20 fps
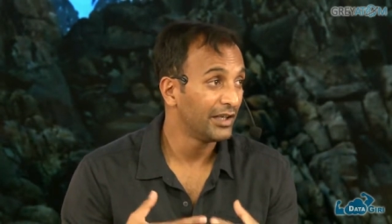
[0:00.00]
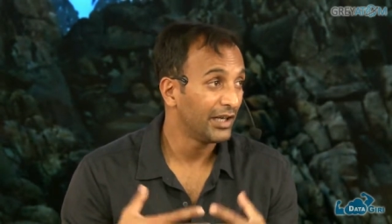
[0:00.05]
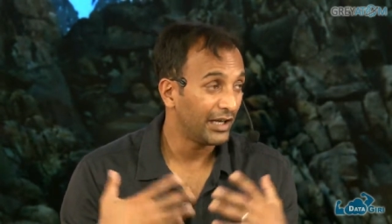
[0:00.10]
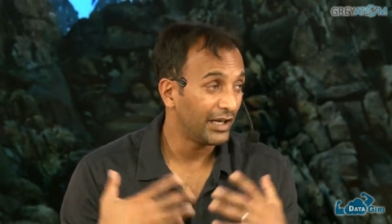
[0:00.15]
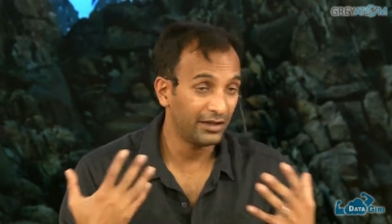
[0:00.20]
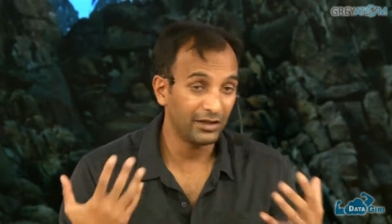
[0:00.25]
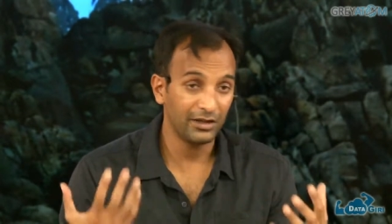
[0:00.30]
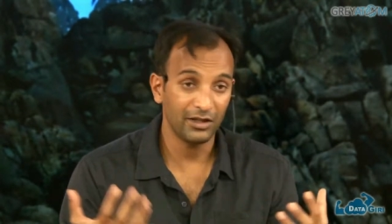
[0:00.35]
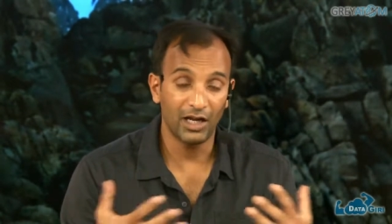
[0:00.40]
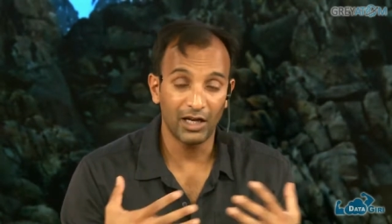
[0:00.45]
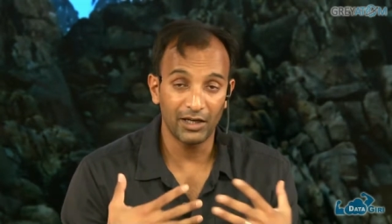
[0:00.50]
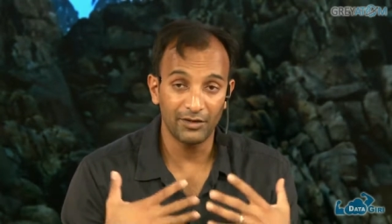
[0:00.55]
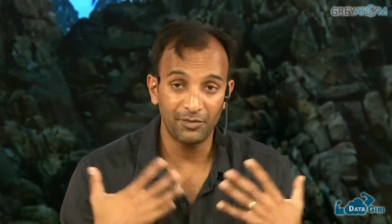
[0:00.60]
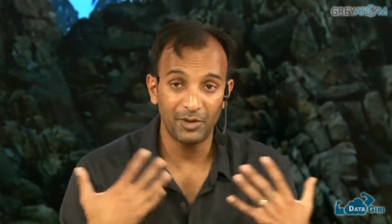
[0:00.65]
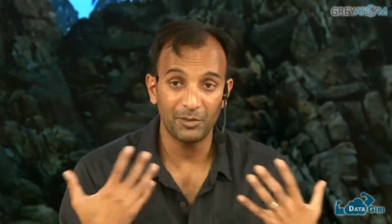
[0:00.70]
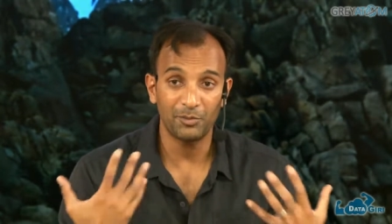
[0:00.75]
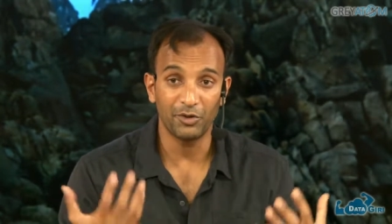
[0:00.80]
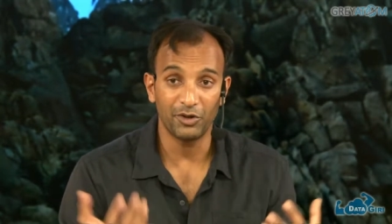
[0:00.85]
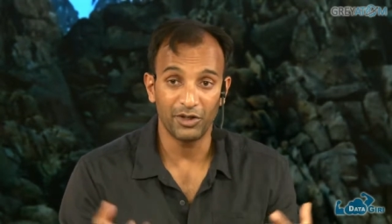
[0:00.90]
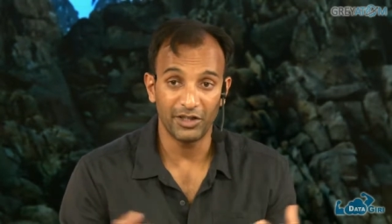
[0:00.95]
and a lot of
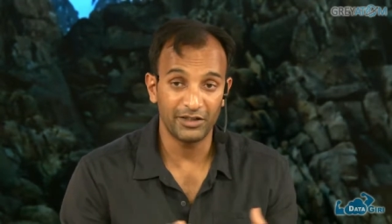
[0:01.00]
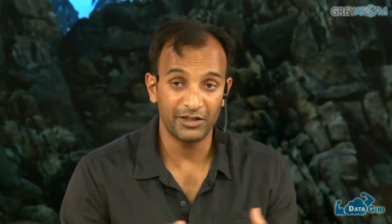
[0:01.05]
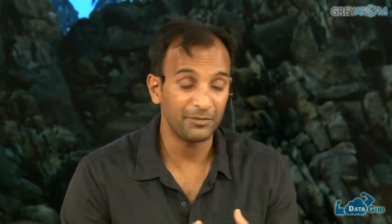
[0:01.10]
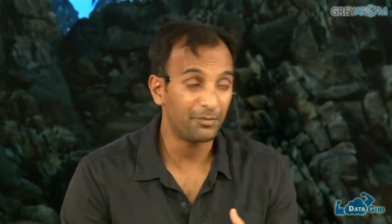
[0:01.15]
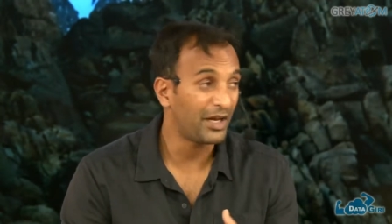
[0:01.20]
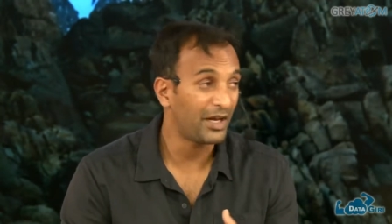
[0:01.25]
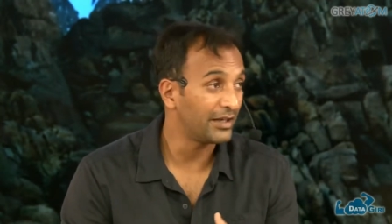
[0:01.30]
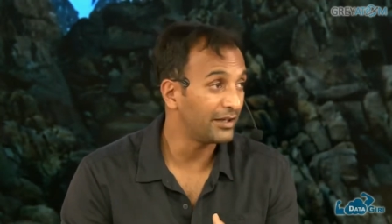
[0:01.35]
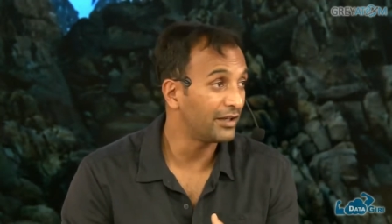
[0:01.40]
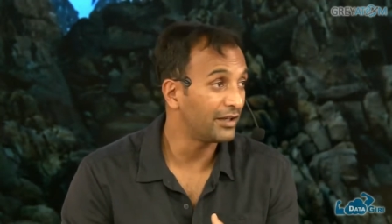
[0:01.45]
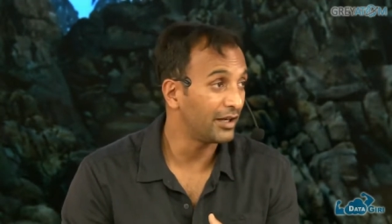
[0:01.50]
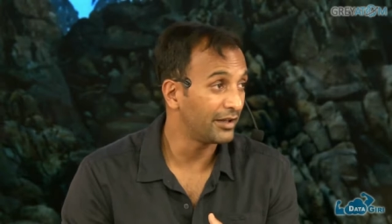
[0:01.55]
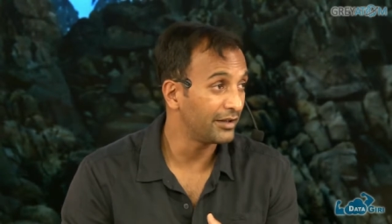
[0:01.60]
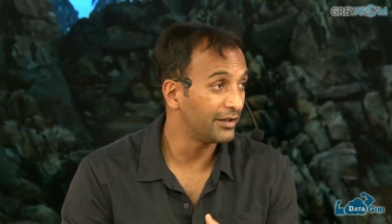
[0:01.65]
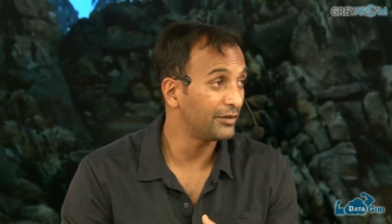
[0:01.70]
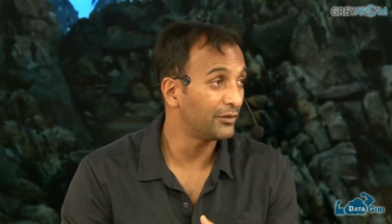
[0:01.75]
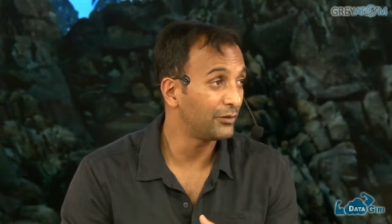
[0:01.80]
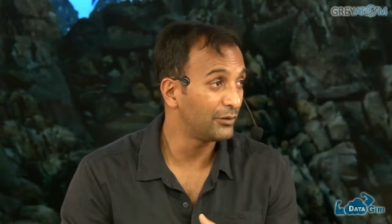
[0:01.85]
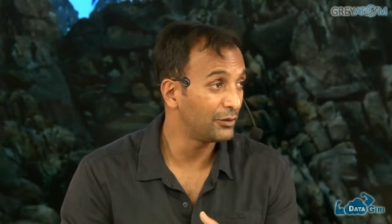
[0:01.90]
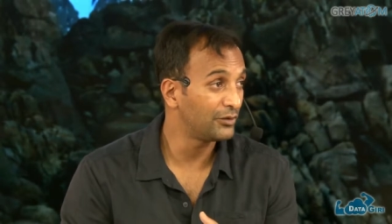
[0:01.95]
people had depended on
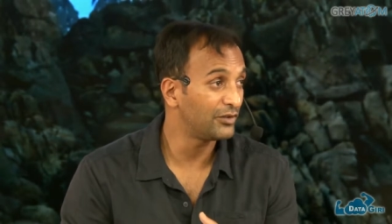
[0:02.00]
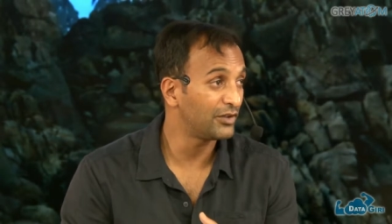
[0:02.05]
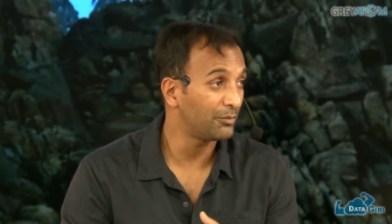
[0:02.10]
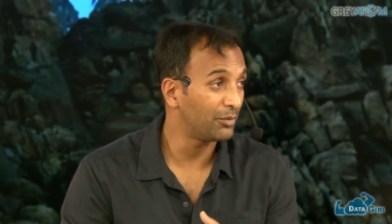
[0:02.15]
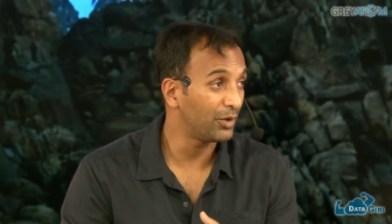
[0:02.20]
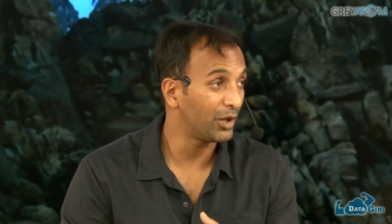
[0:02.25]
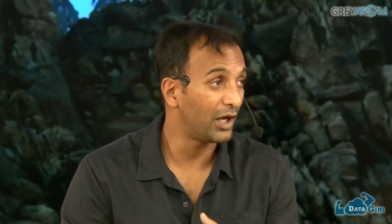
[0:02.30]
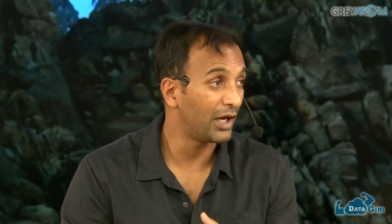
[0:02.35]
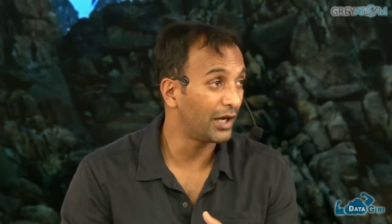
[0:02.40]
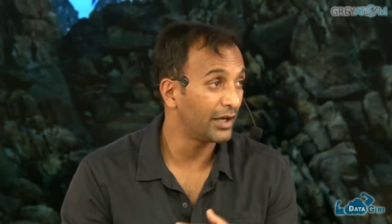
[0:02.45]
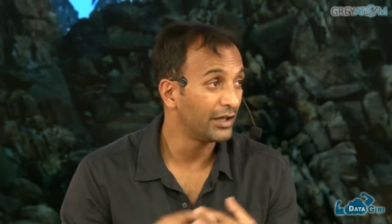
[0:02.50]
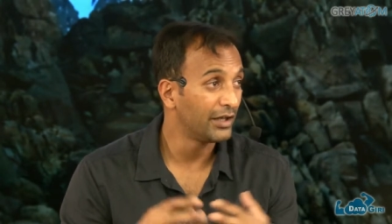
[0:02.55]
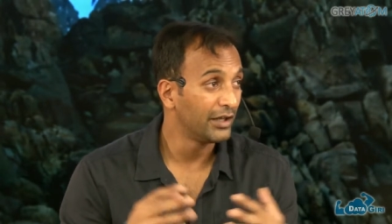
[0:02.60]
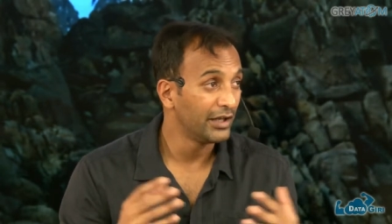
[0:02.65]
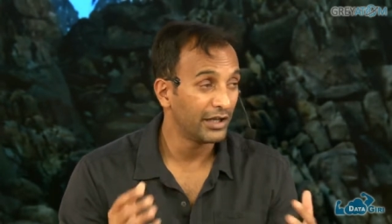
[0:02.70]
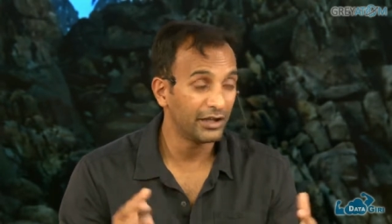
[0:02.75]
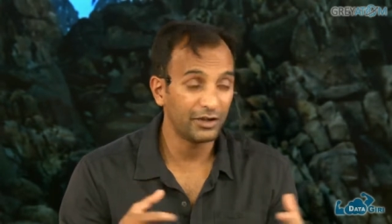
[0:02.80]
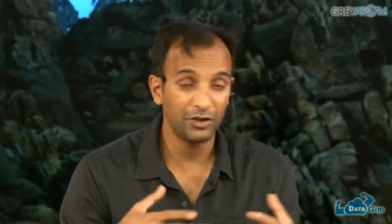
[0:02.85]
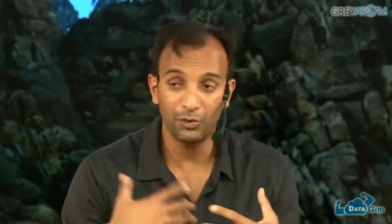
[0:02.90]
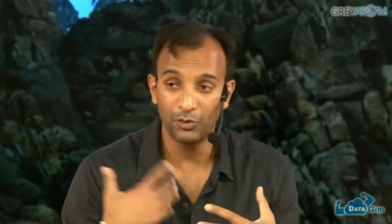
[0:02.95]
this food supply,
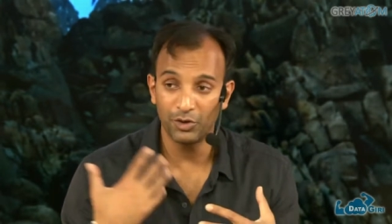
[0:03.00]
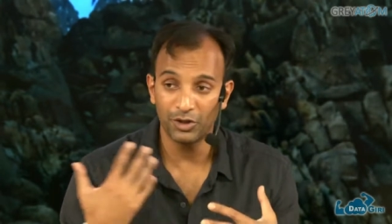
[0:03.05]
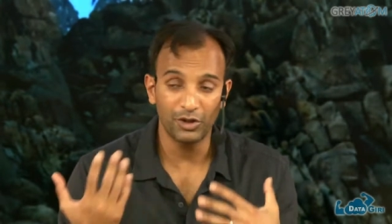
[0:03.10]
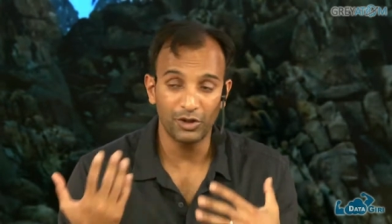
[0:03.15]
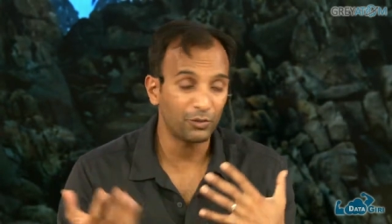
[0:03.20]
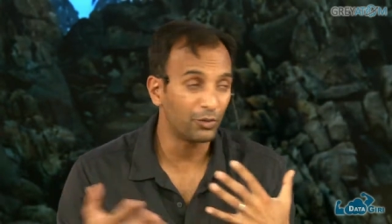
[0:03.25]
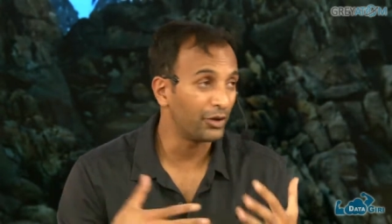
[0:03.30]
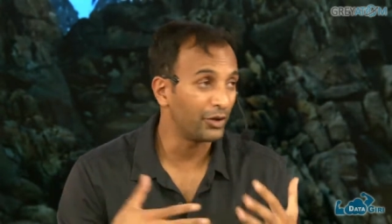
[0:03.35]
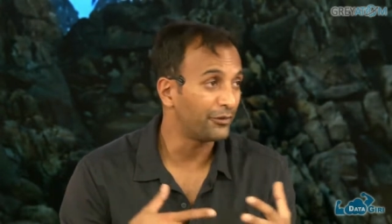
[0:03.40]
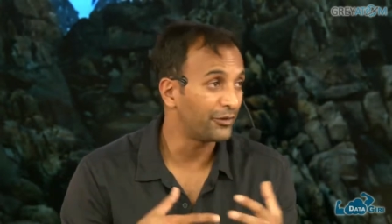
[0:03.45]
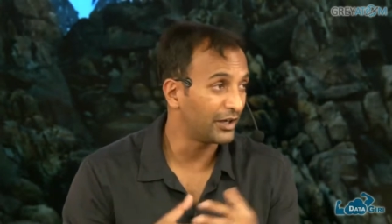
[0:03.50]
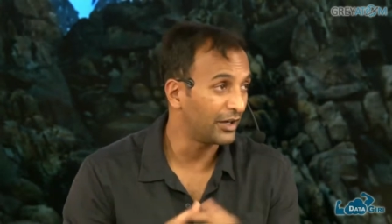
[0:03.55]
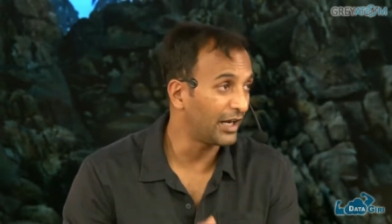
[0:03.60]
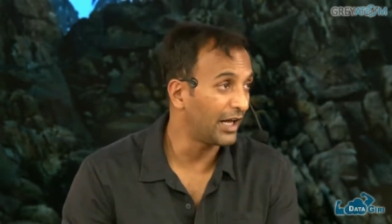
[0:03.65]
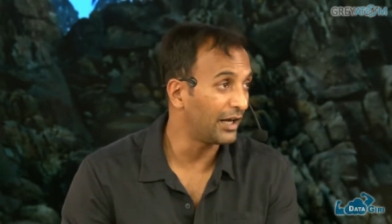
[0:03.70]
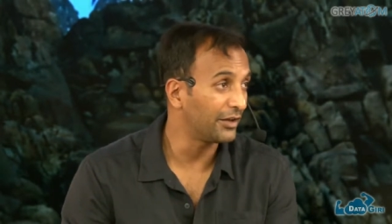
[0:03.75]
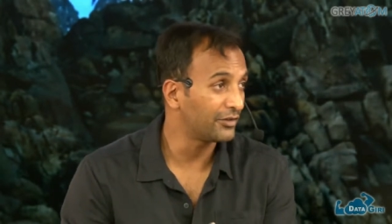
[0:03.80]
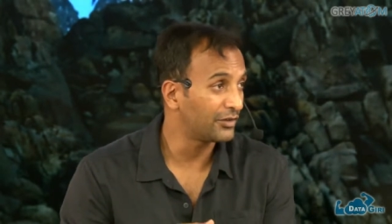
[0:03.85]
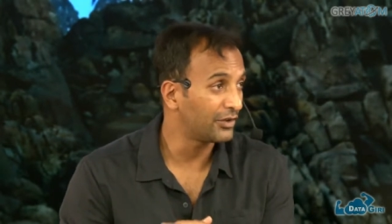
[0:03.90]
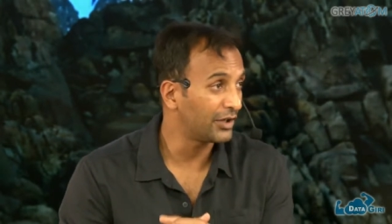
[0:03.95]
and no one could really figure it
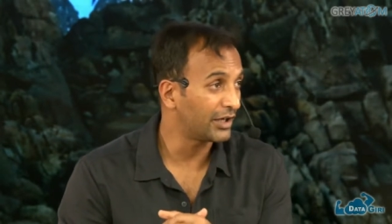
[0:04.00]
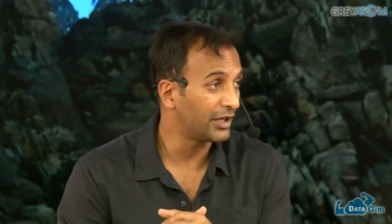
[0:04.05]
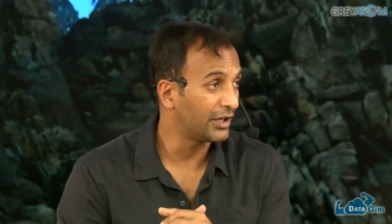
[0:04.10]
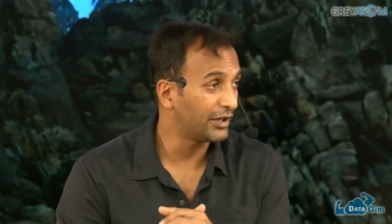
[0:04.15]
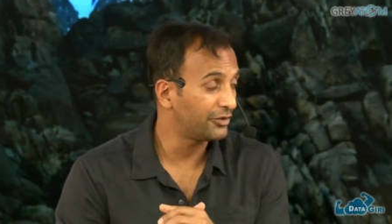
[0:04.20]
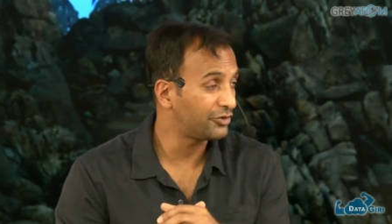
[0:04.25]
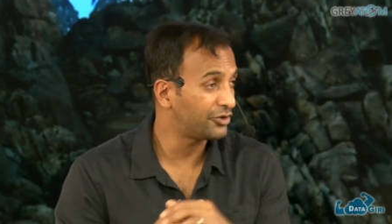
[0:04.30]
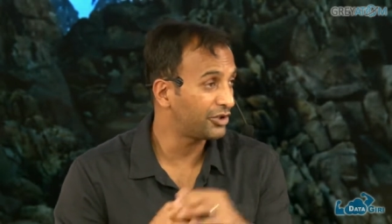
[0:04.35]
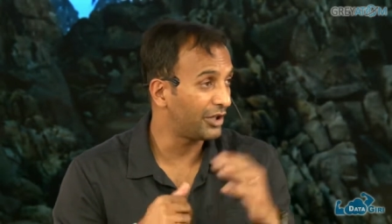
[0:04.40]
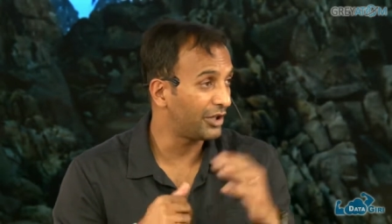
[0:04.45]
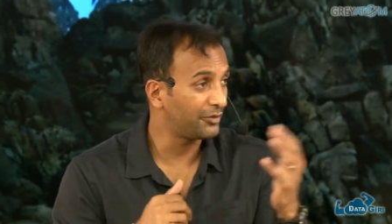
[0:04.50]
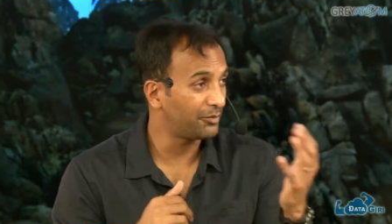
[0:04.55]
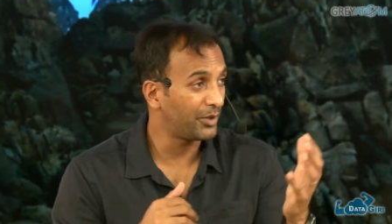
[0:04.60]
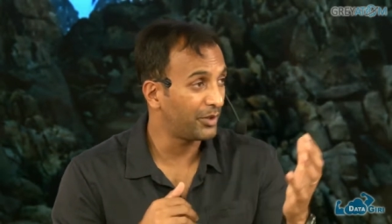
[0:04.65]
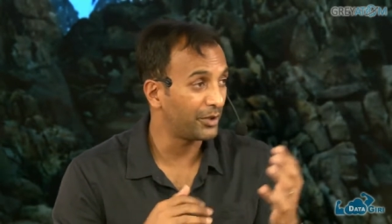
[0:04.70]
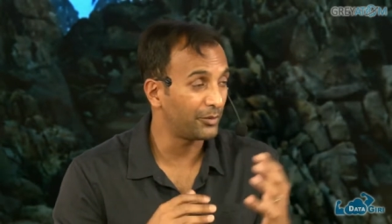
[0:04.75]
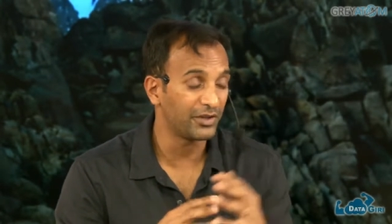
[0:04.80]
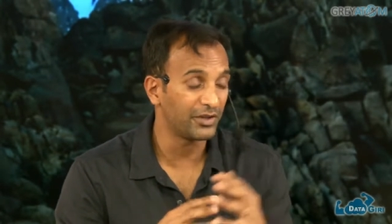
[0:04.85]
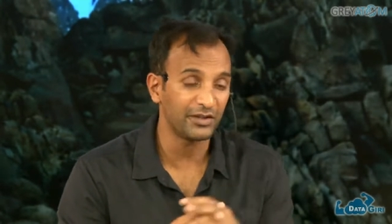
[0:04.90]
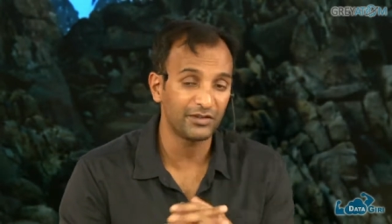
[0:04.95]
out, so I got interested. I was
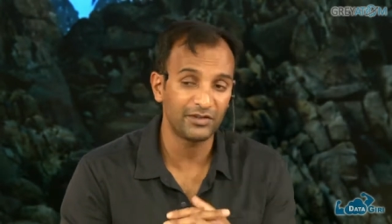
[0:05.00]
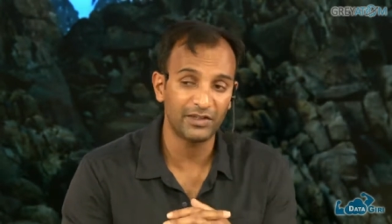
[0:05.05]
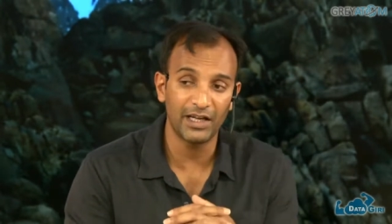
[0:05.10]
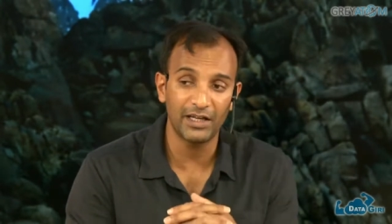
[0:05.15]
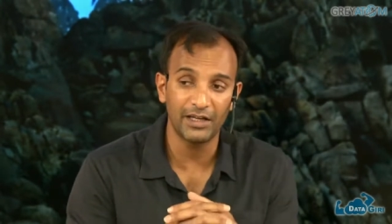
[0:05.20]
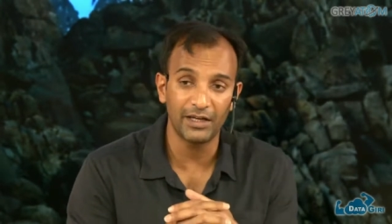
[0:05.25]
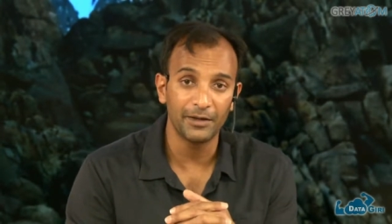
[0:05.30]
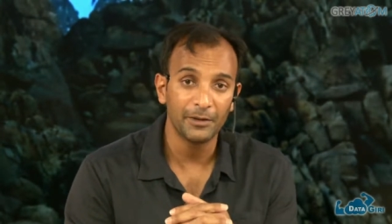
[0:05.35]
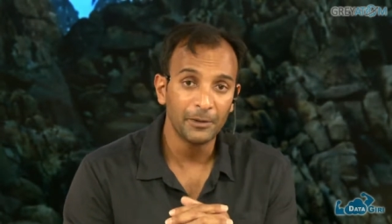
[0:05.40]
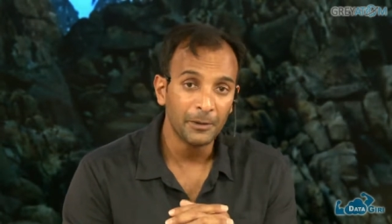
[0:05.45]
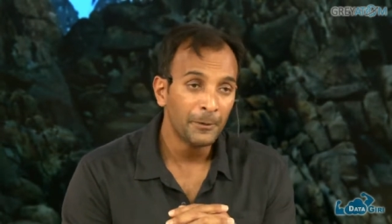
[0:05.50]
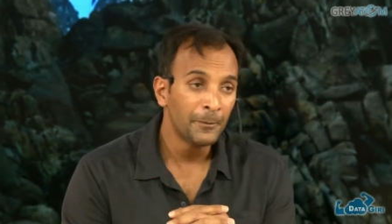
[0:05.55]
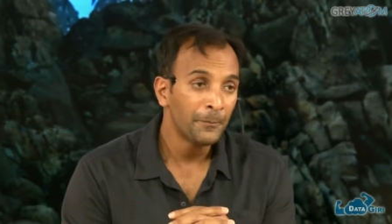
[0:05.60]
playing with this data.